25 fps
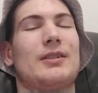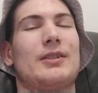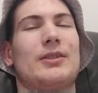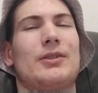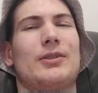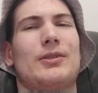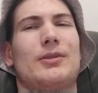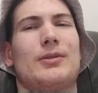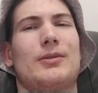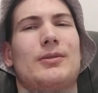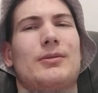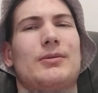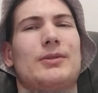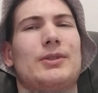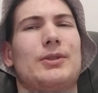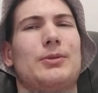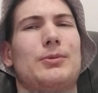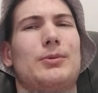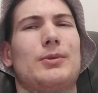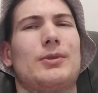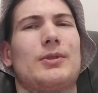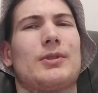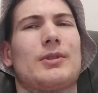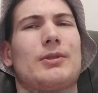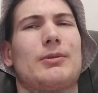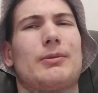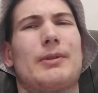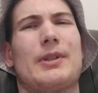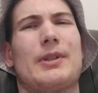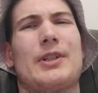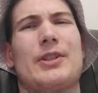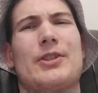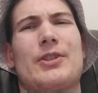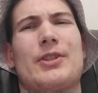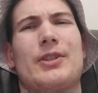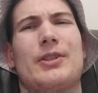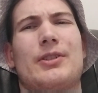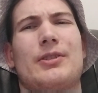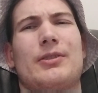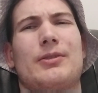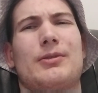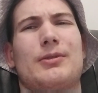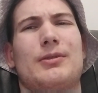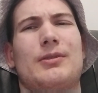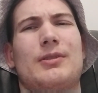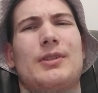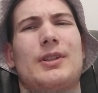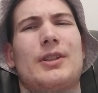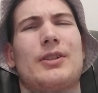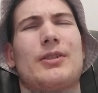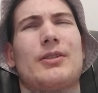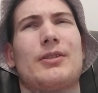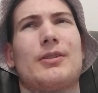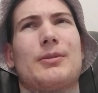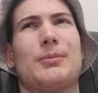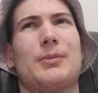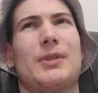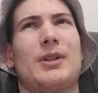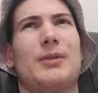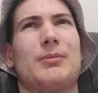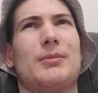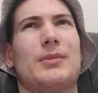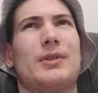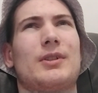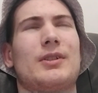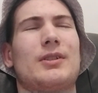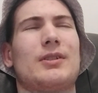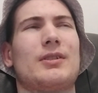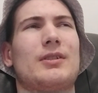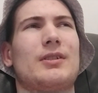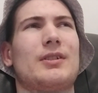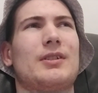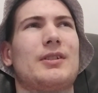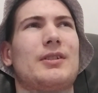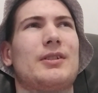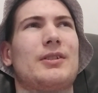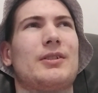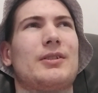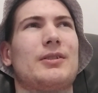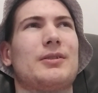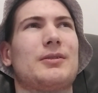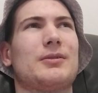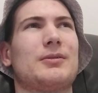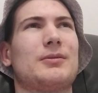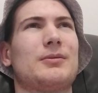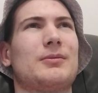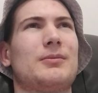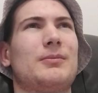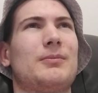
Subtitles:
the word rigid or I don't remember. I don't know.